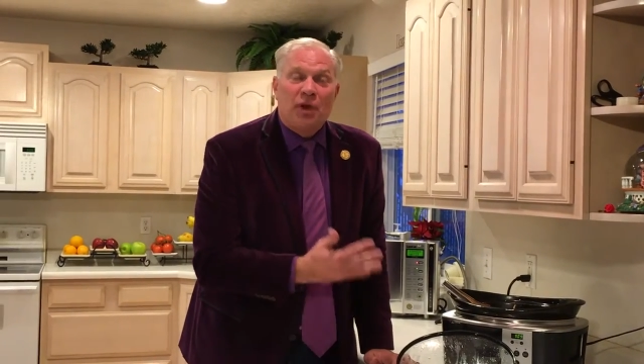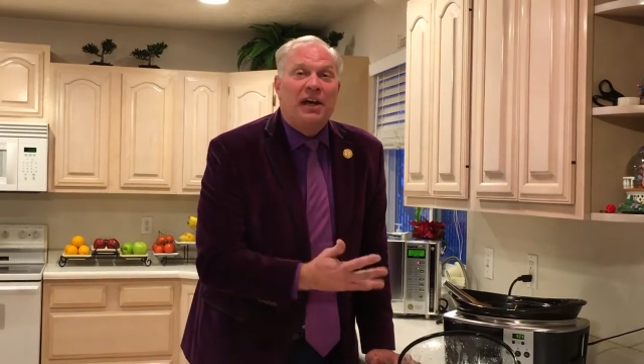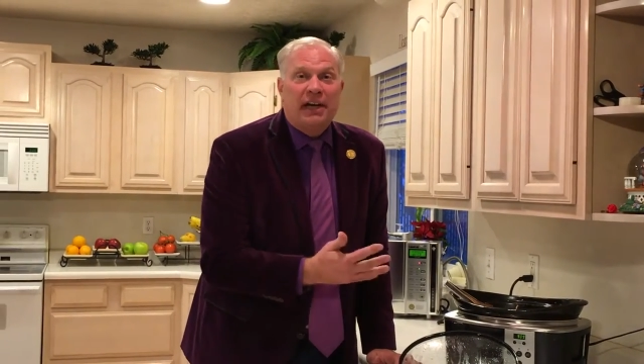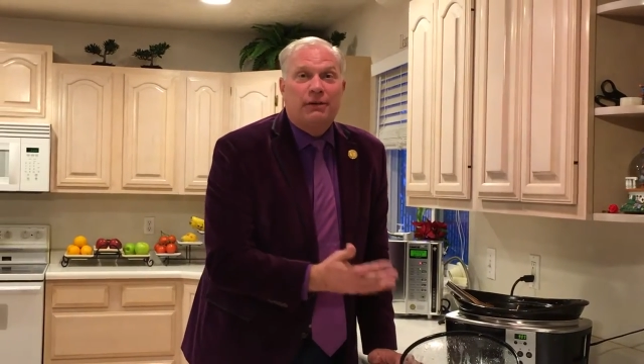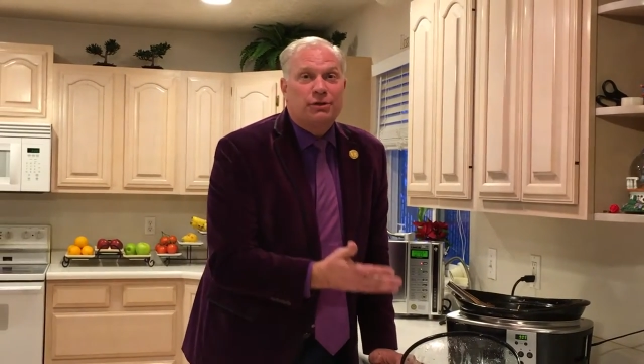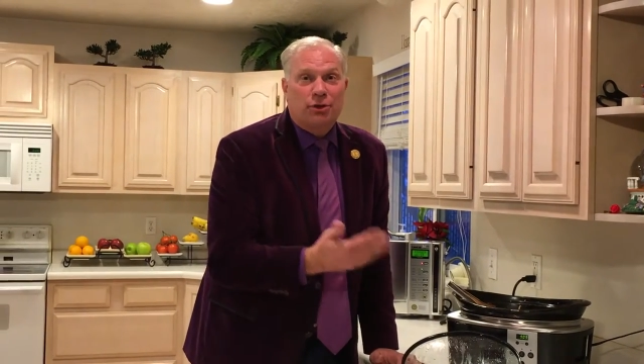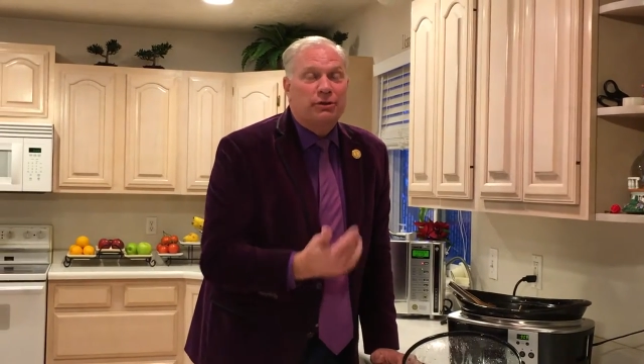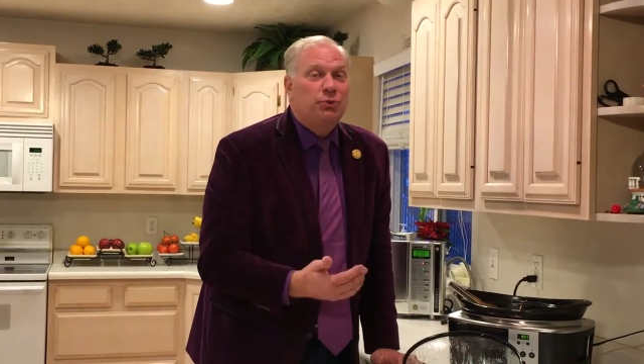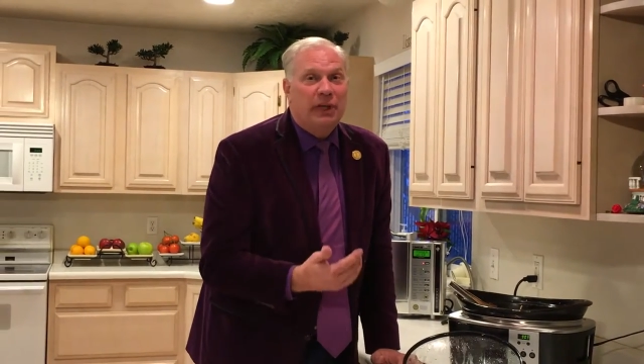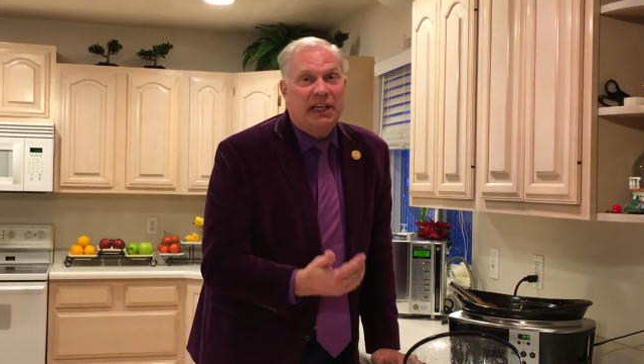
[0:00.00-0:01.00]
9 hours
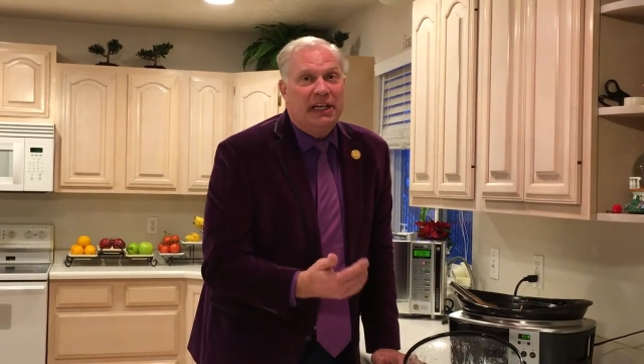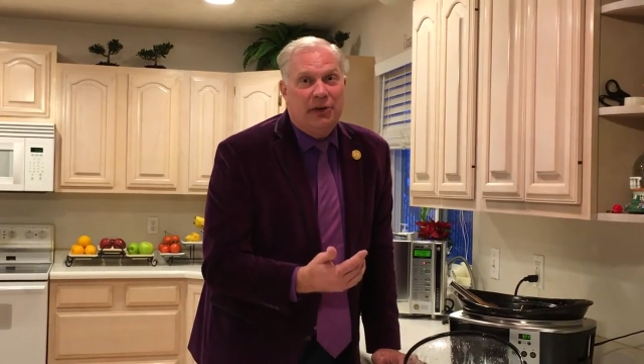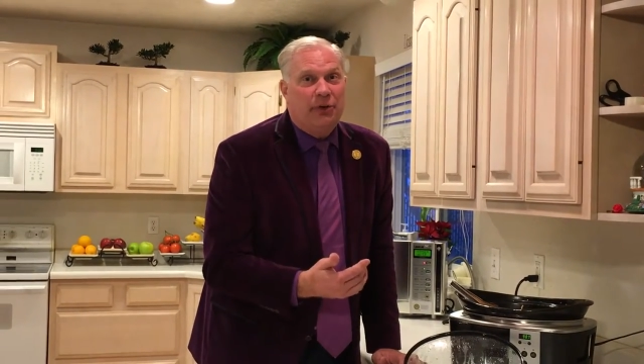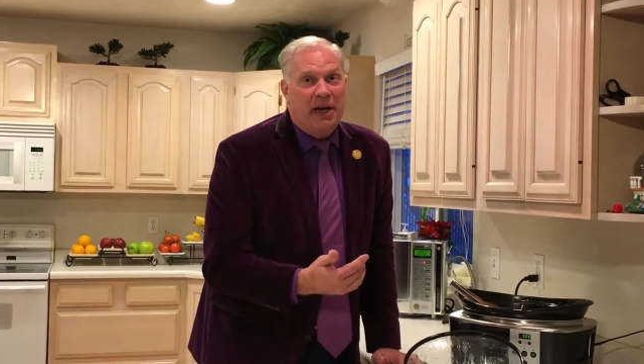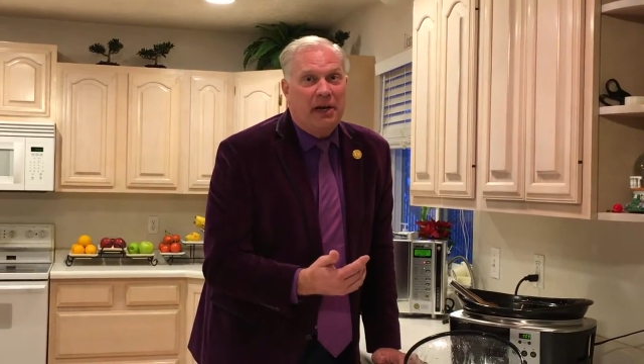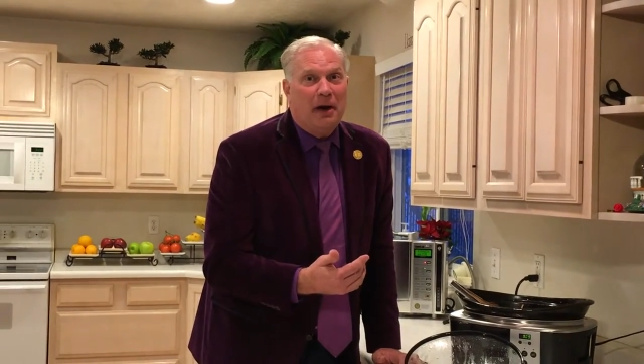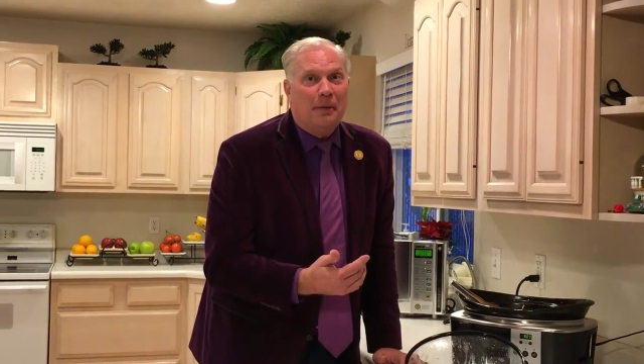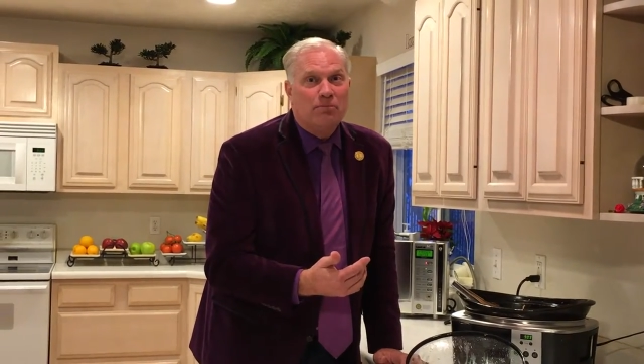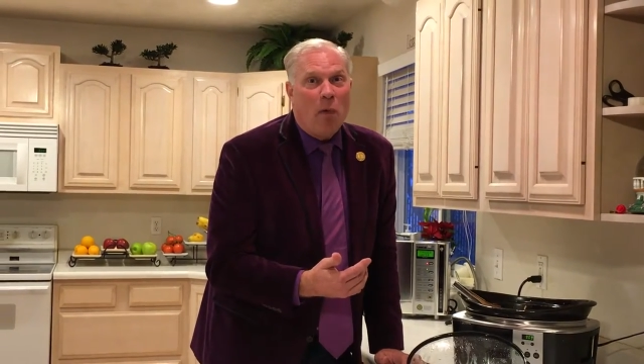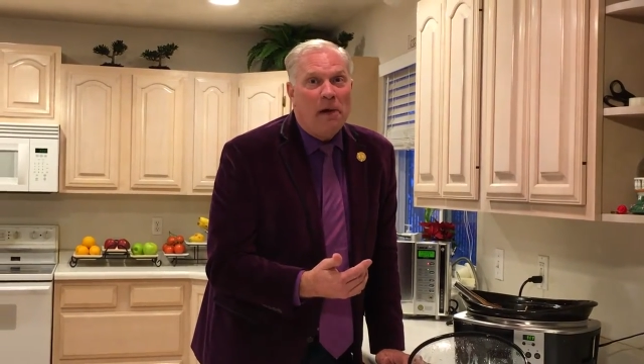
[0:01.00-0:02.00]
ago so we could eat it right now.
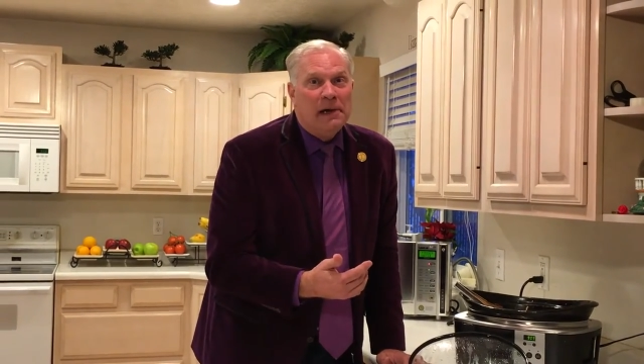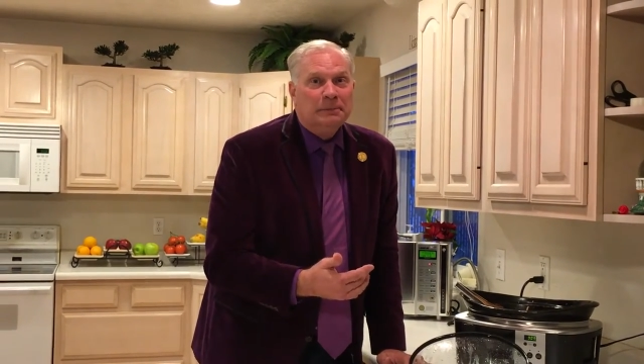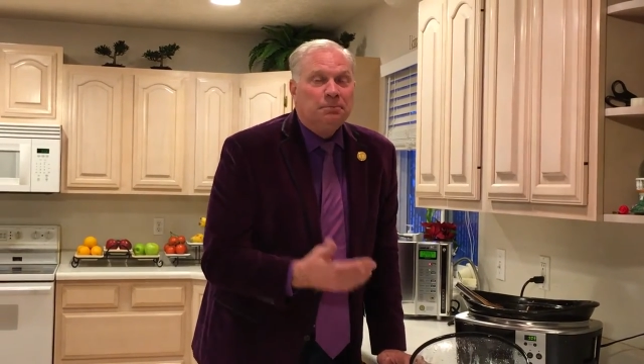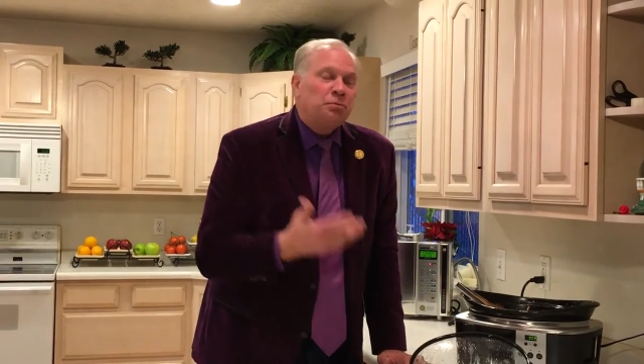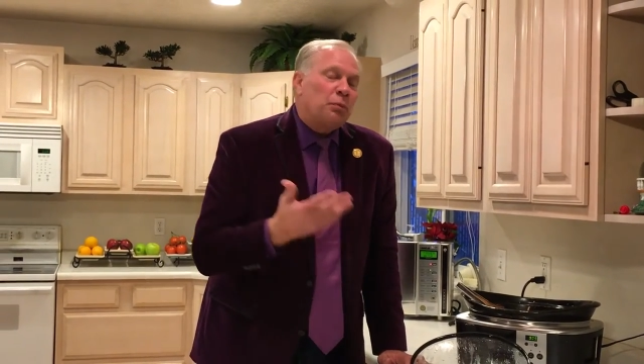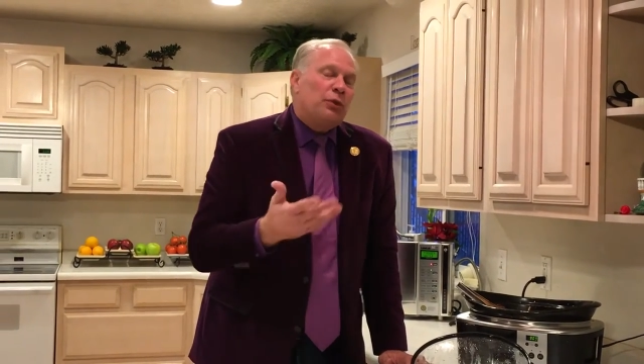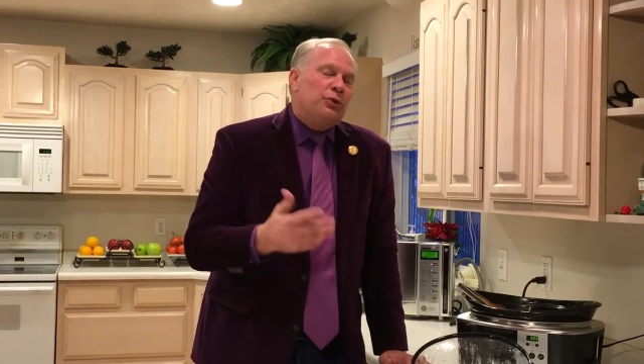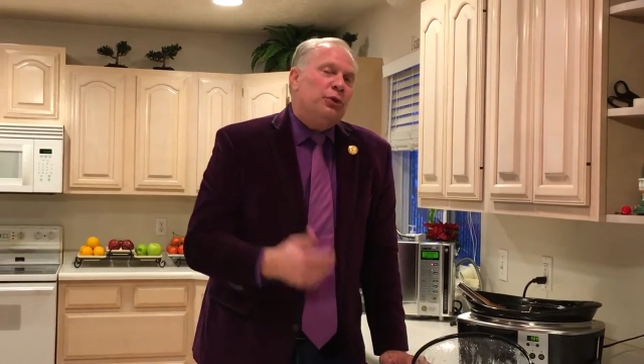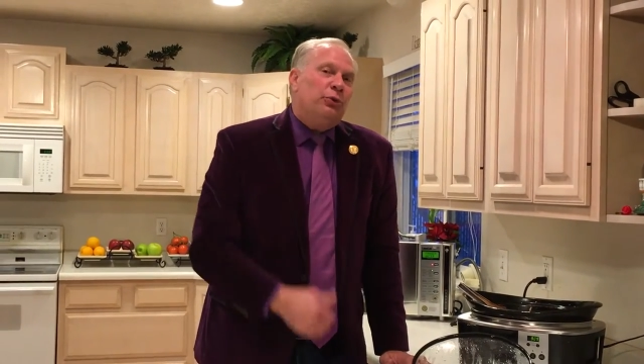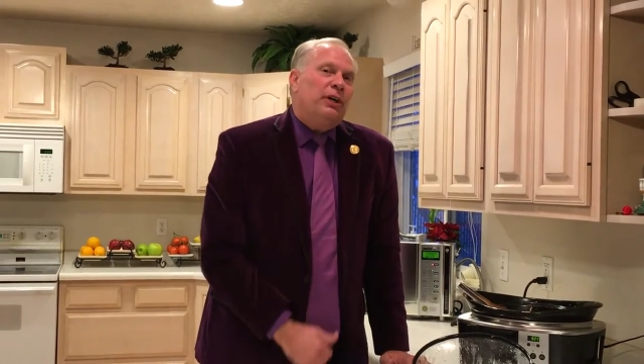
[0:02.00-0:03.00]

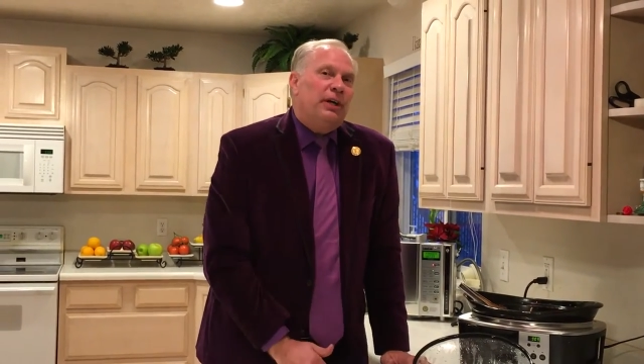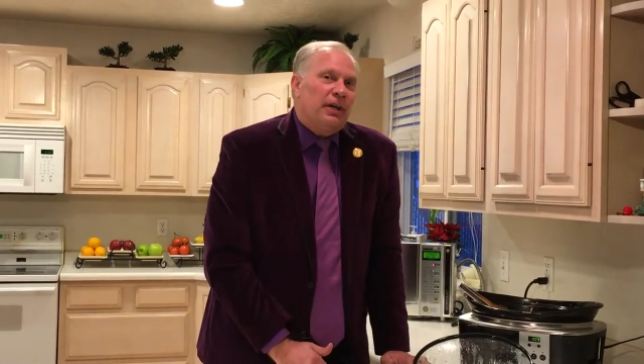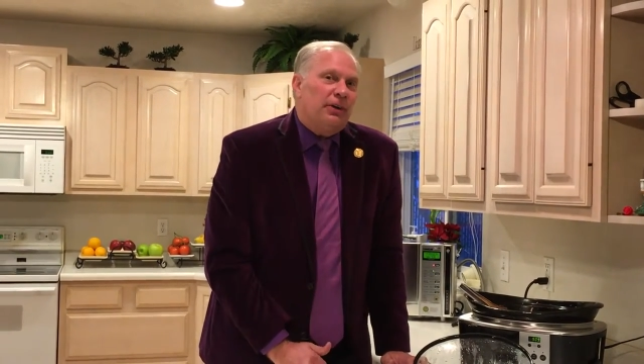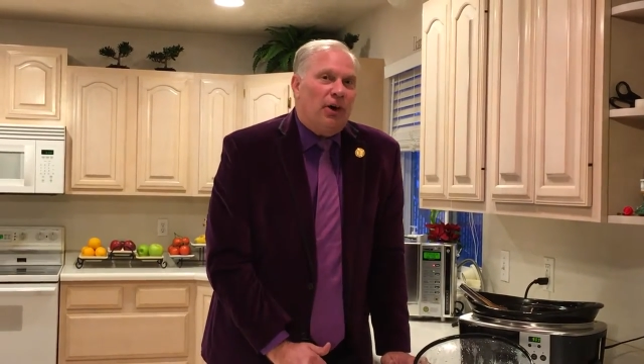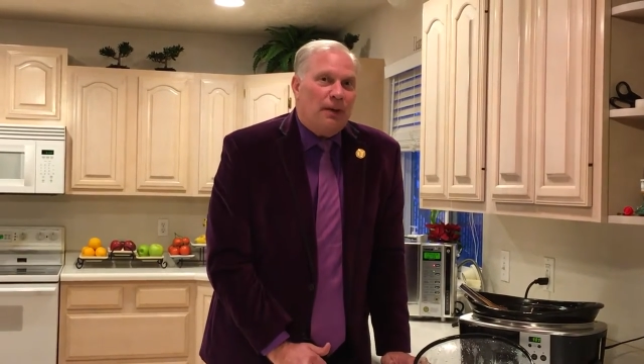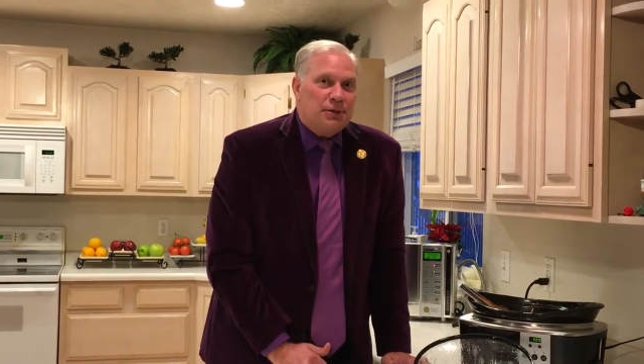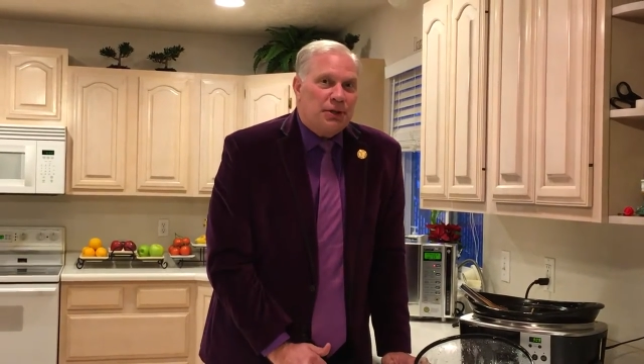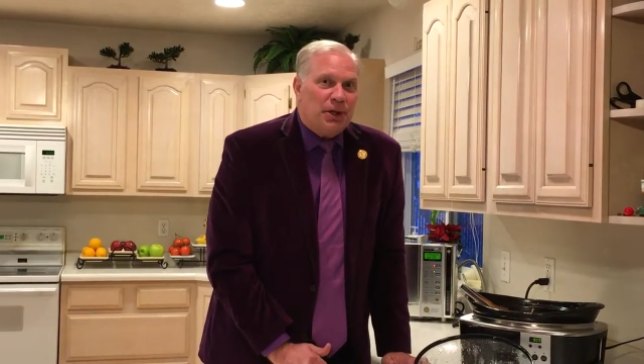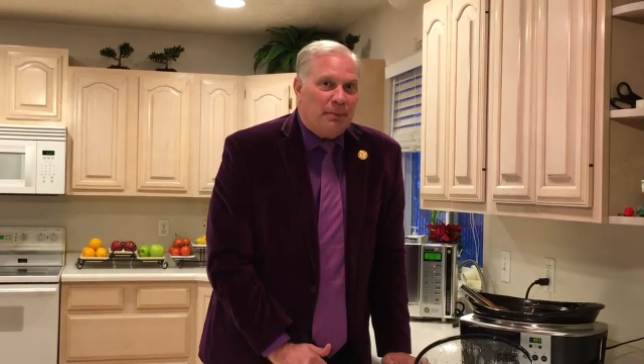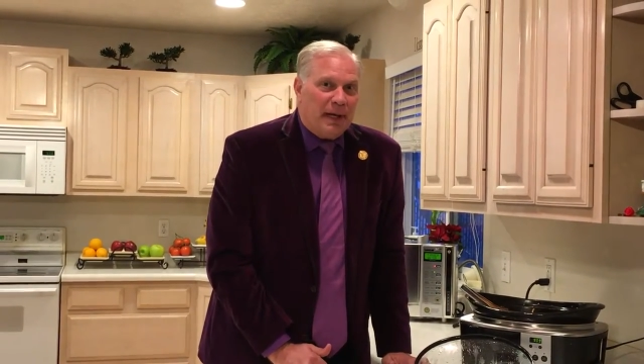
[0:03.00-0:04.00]
You know what another option could have